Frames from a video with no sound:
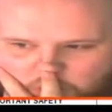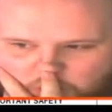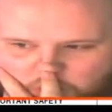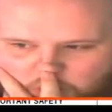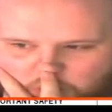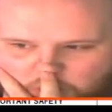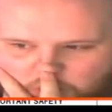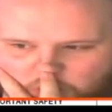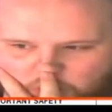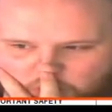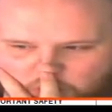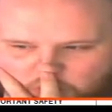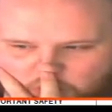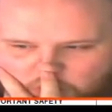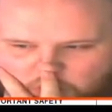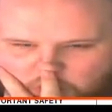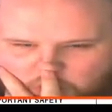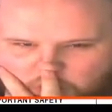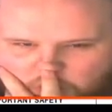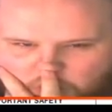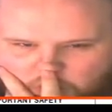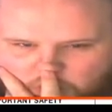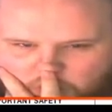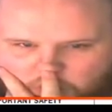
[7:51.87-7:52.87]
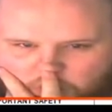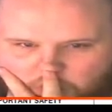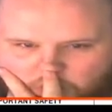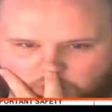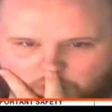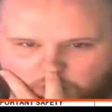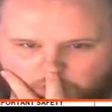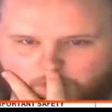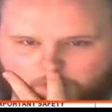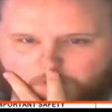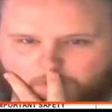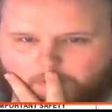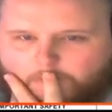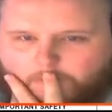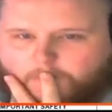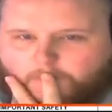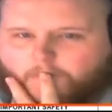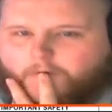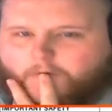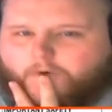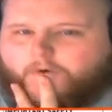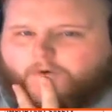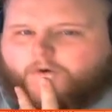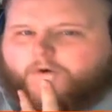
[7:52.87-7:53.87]

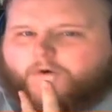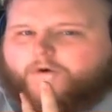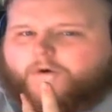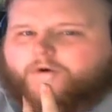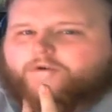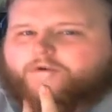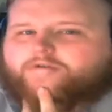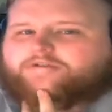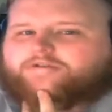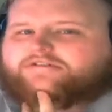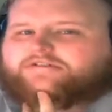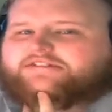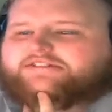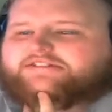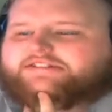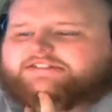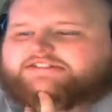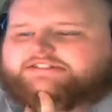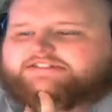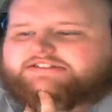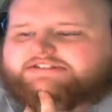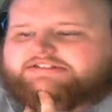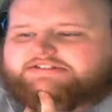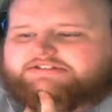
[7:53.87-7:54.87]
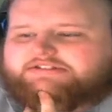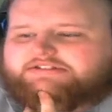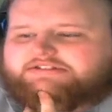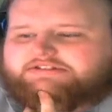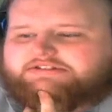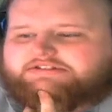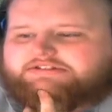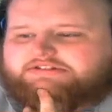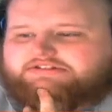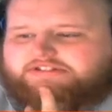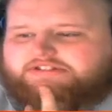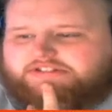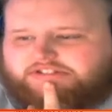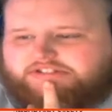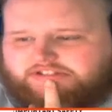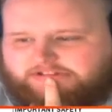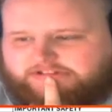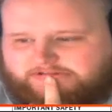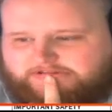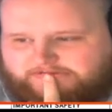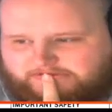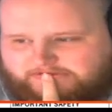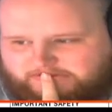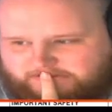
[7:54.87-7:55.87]

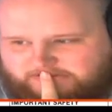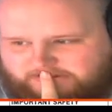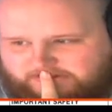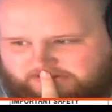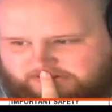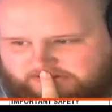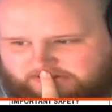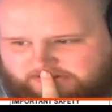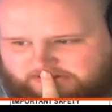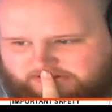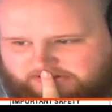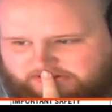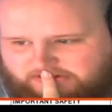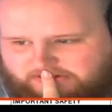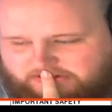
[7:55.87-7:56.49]
Nobody speaks.